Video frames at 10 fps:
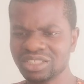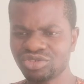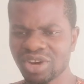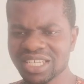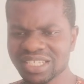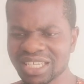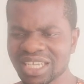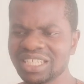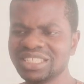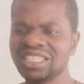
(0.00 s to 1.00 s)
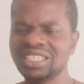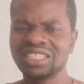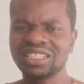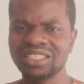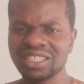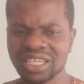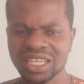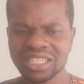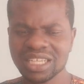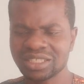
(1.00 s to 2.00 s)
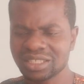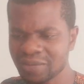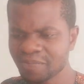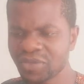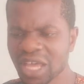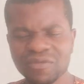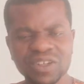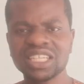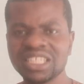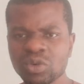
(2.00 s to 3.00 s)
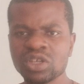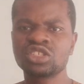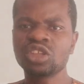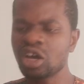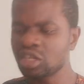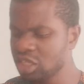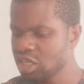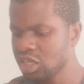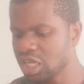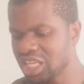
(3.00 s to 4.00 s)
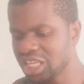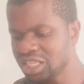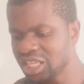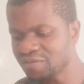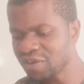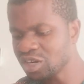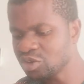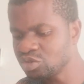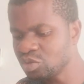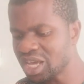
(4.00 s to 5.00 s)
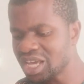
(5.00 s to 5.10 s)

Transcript: dressing, the everything was done in a very good